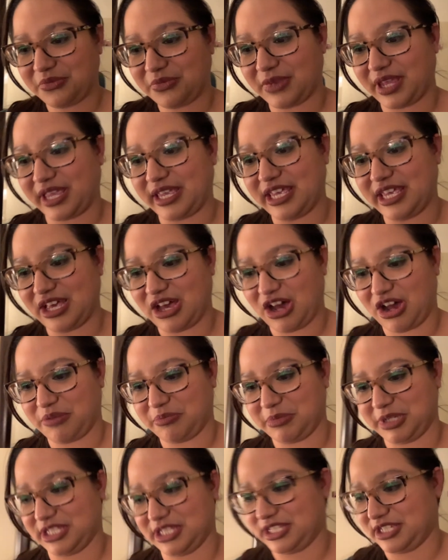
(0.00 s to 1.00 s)
he got
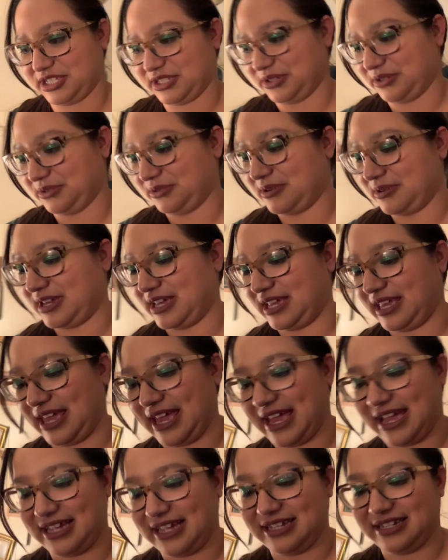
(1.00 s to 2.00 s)
me too,
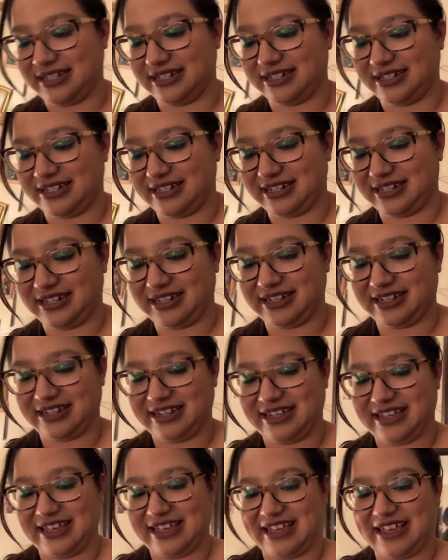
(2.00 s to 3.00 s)
and
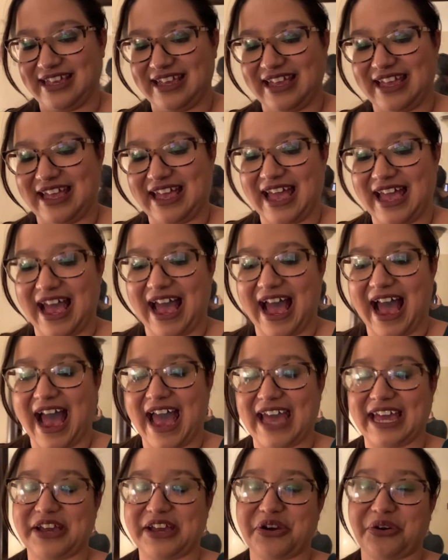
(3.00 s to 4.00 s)

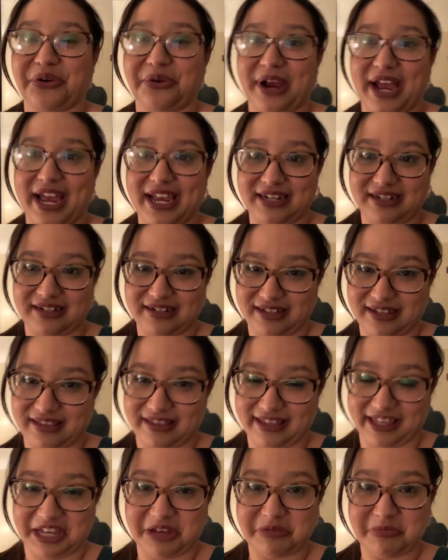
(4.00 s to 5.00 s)
I cried
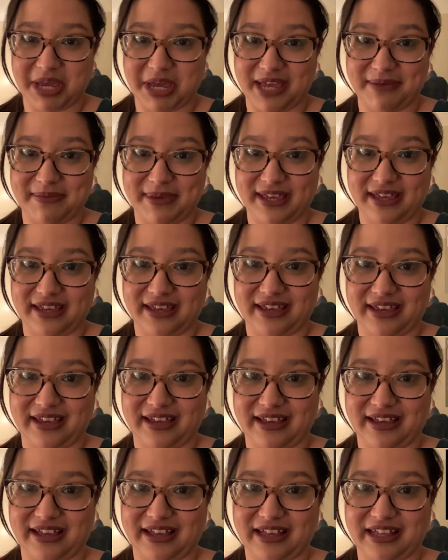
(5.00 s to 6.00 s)
like a baby.
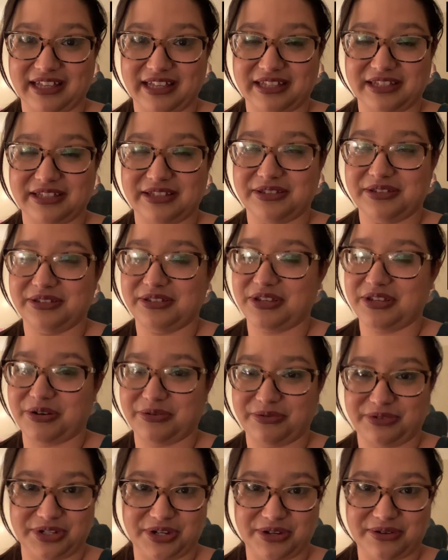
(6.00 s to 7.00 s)
No
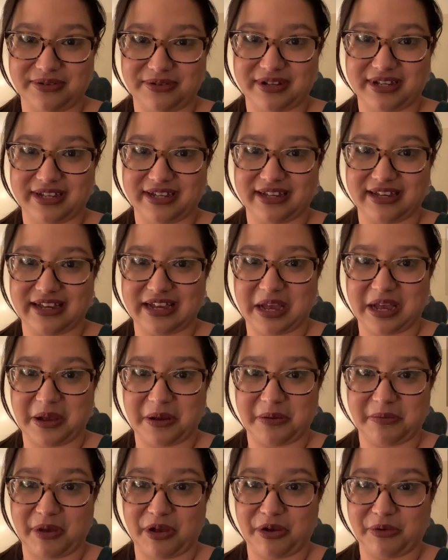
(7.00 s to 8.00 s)
joke.
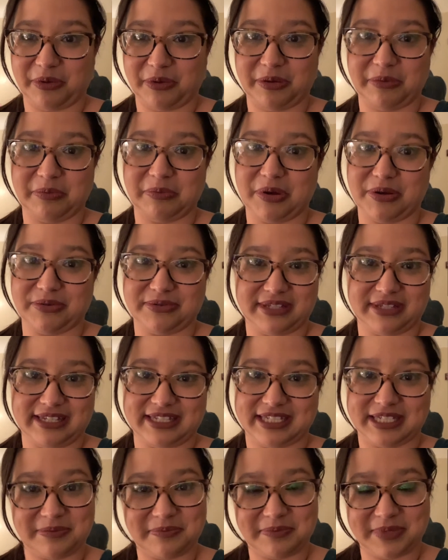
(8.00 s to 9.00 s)
I'll be posting
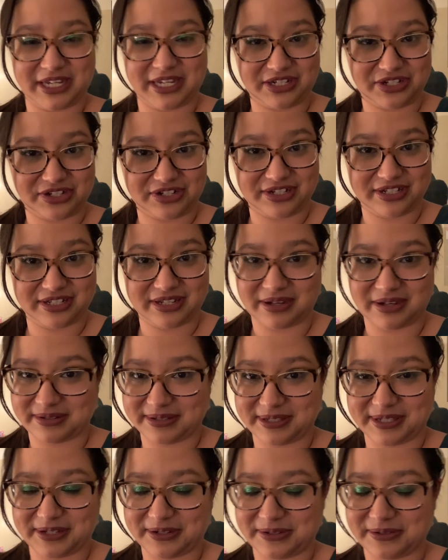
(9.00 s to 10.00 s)
some pictures
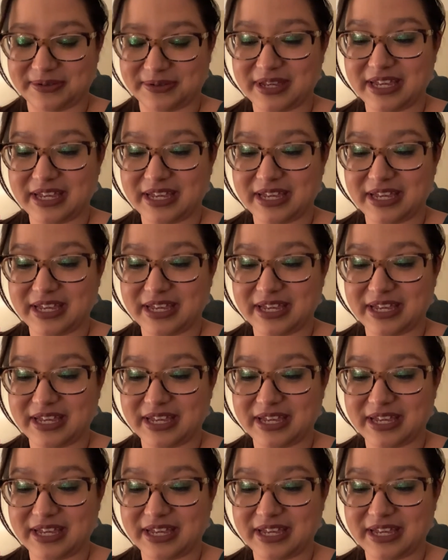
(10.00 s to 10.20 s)
also